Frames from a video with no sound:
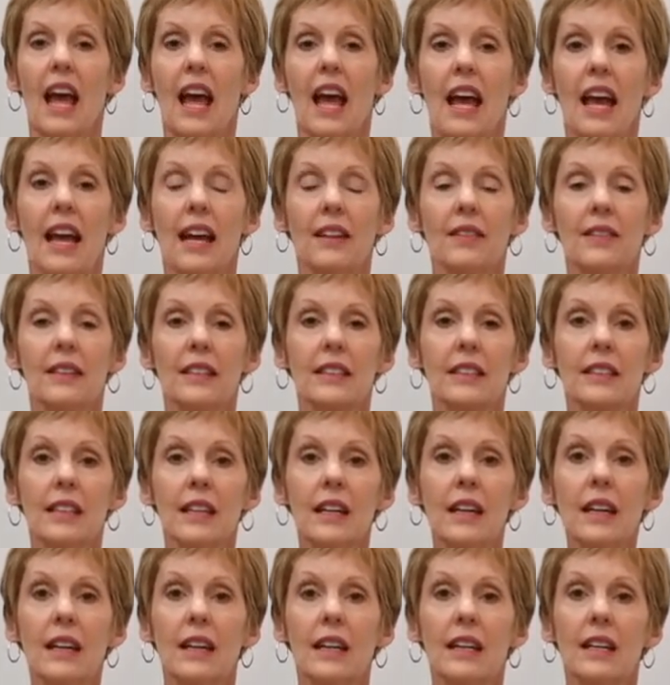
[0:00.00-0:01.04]
And the
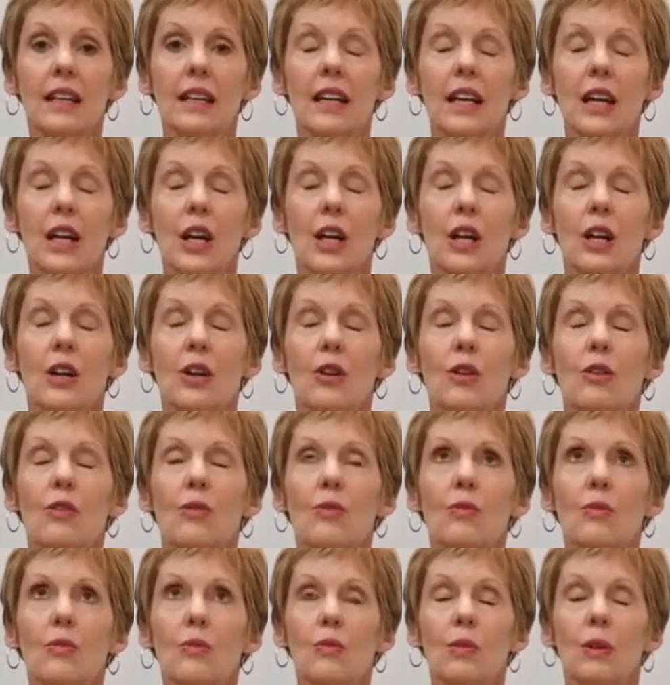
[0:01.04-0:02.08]
tongue,
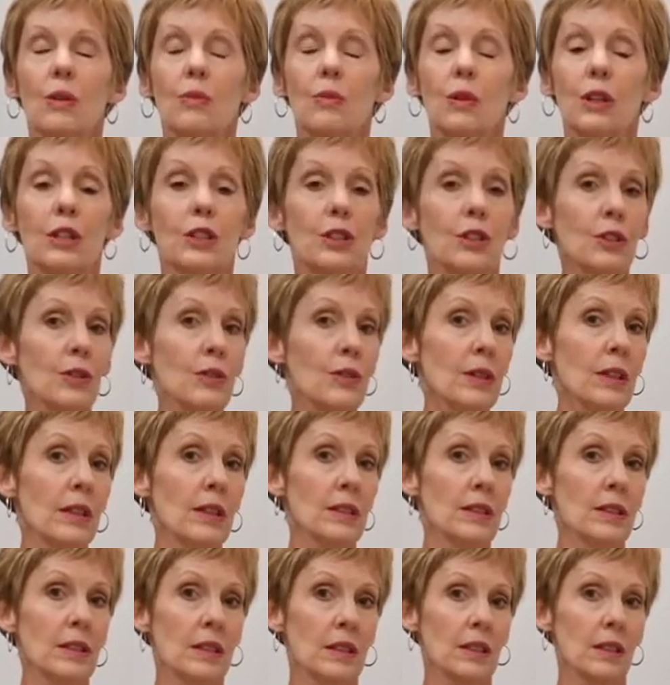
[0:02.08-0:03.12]
when we do
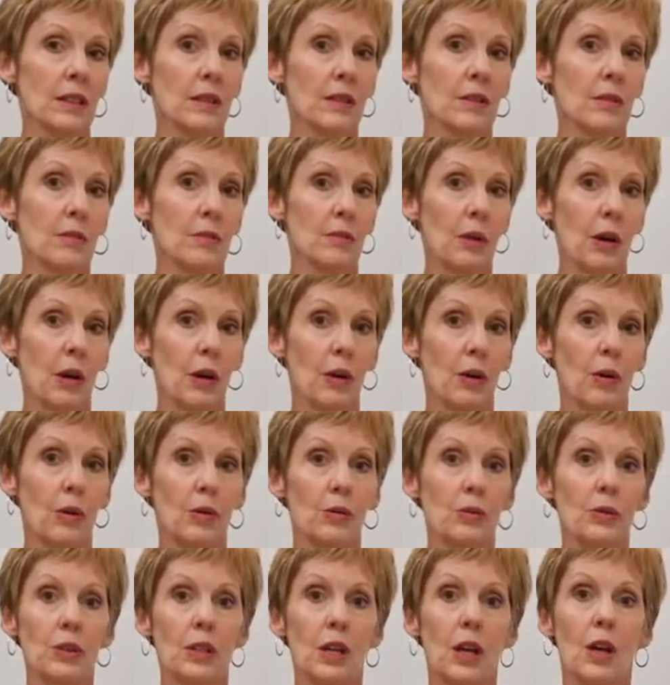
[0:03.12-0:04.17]
this
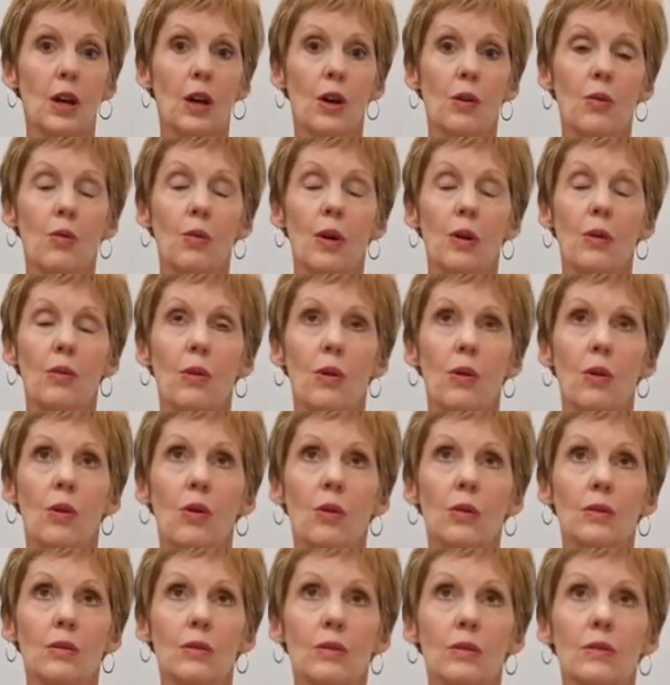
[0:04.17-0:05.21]
pose, we
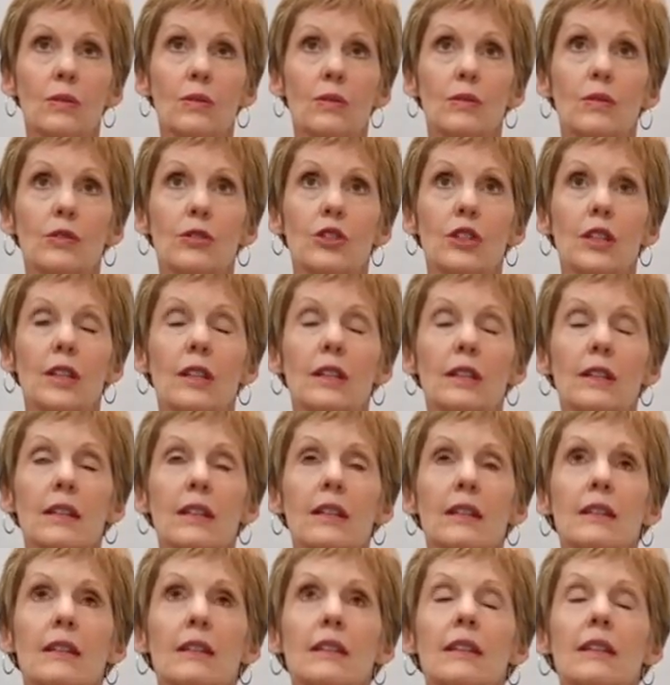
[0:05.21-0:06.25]
will
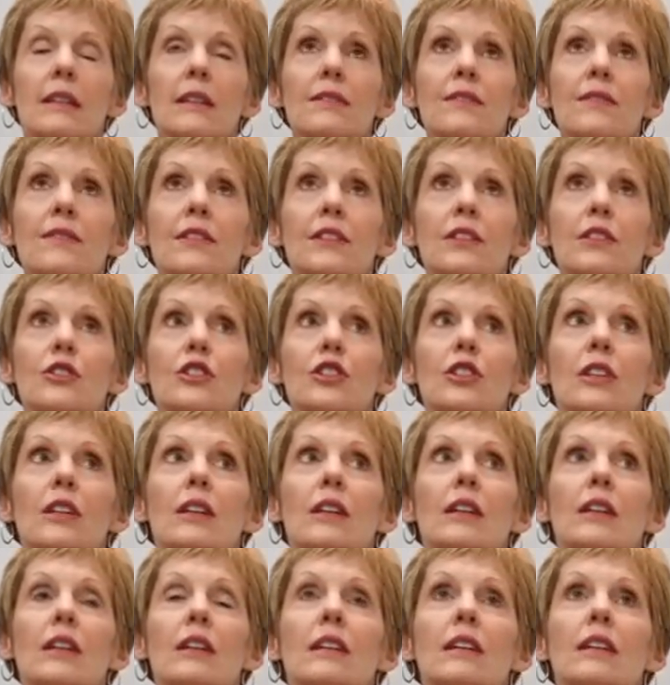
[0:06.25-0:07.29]
gently lift the
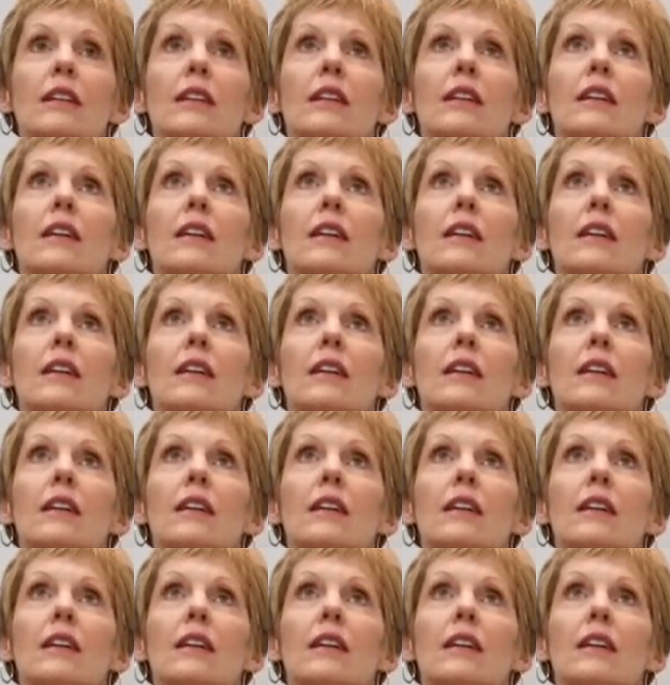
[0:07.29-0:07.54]
chin,